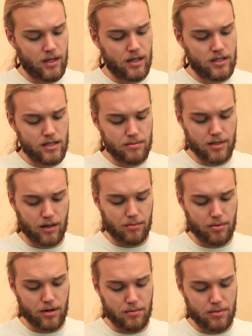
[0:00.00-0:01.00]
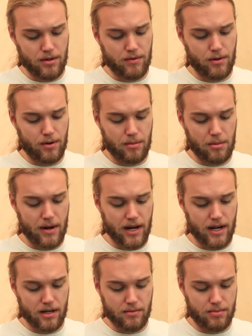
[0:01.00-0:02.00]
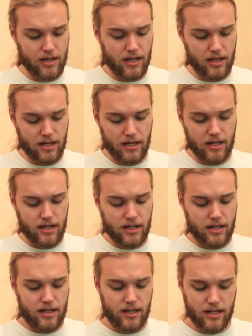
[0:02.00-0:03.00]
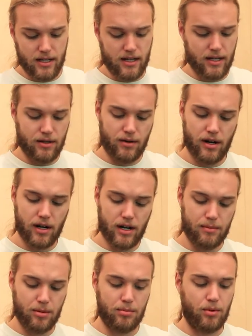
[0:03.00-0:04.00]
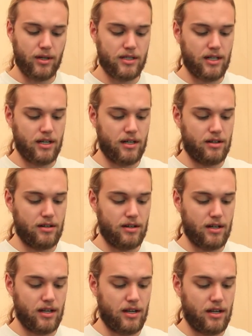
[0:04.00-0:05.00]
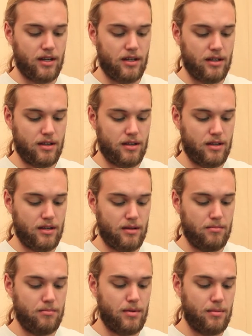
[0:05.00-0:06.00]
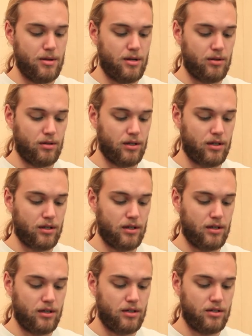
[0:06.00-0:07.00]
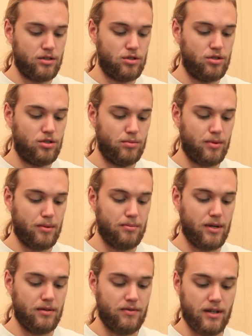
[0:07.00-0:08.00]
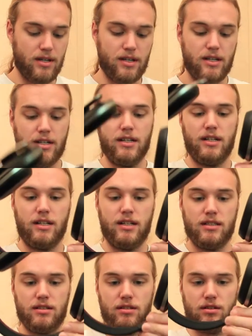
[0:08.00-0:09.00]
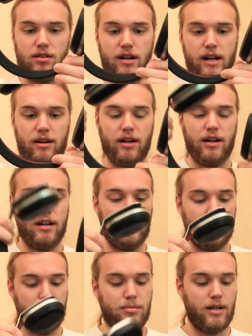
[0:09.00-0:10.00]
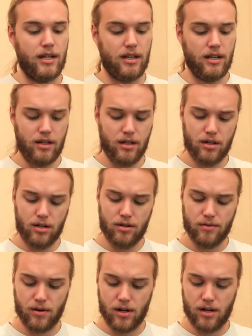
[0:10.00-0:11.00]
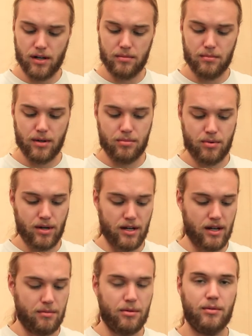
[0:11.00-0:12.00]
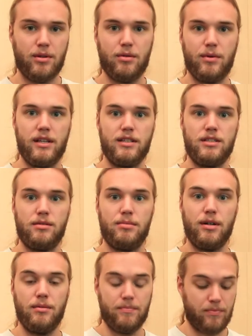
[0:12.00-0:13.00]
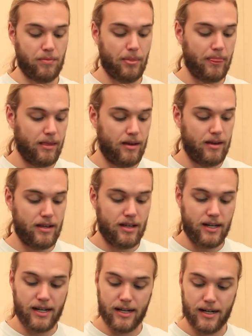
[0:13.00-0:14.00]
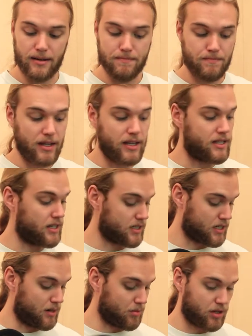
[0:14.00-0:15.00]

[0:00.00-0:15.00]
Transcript: Seems like a pretty beefy rubber band, but there are a couple points on here that maybe don't look super beefy, like this little crack right here, but overall I'm pretty happy with the way these are built. It does come with a